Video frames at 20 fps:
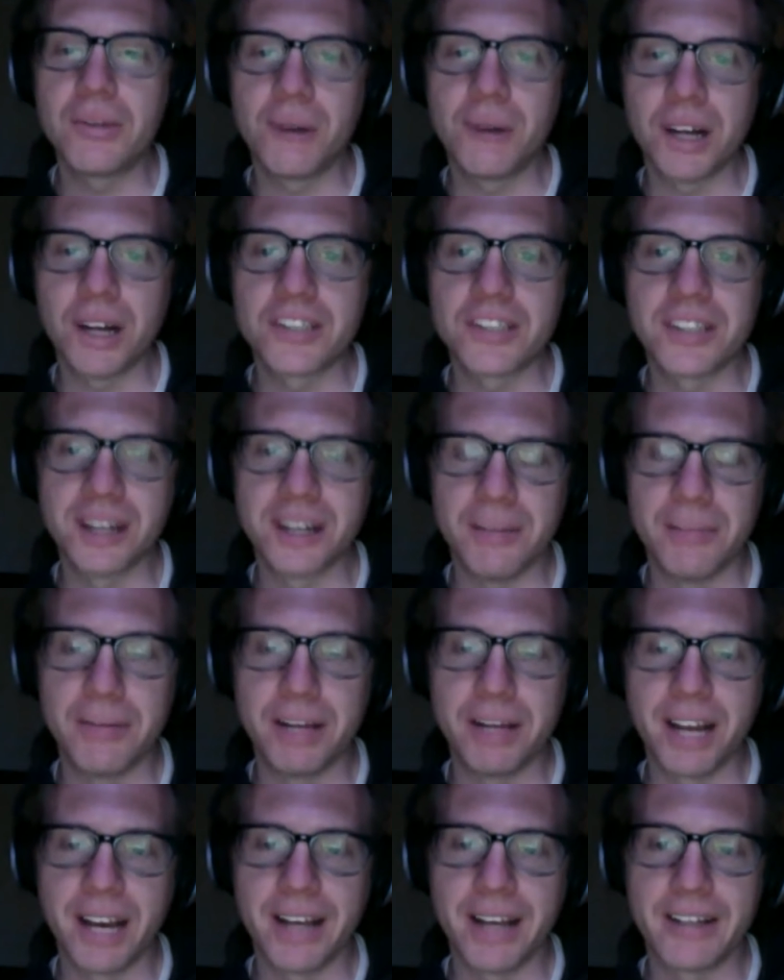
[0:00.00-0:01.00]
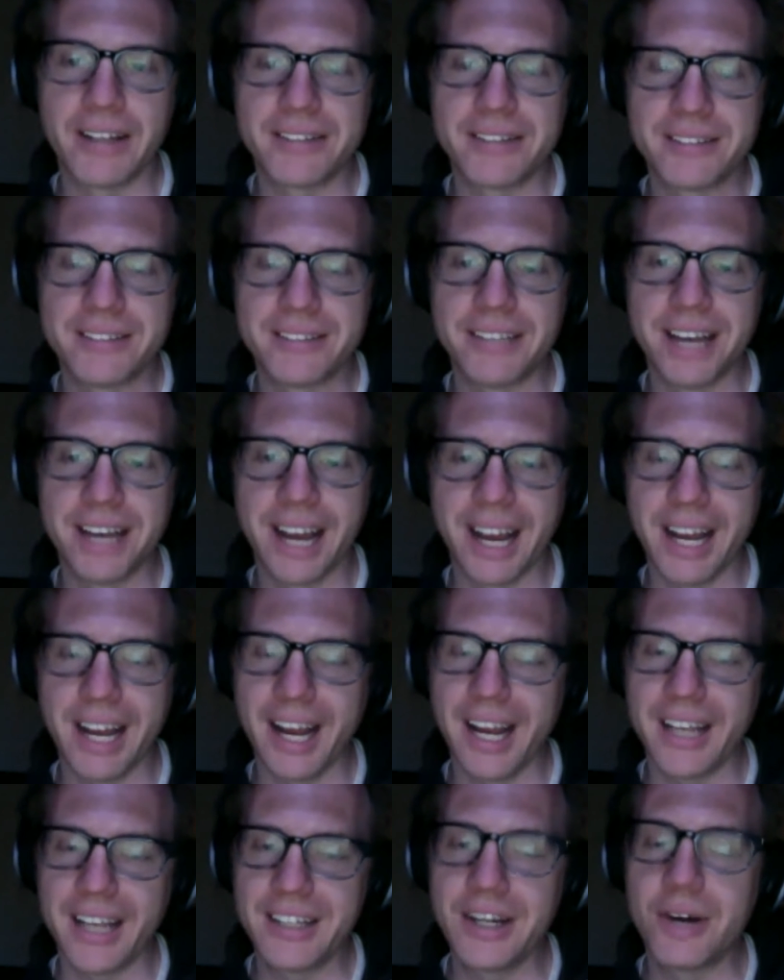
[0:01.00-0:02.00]
watch them, but I
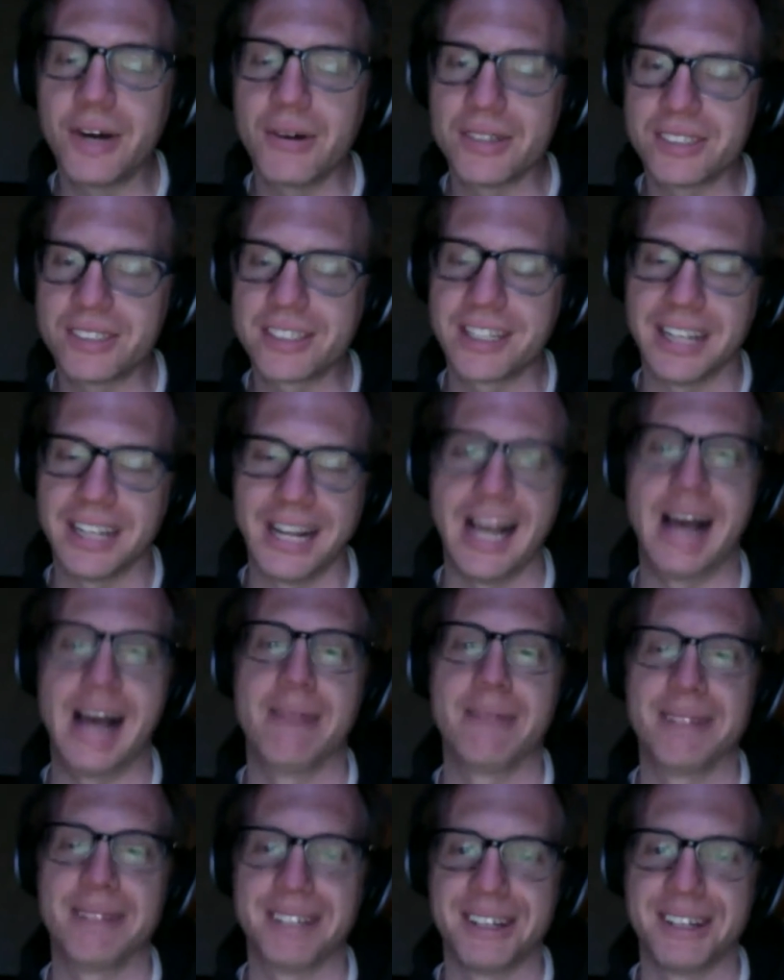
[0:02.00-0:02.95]
know what's gonna happen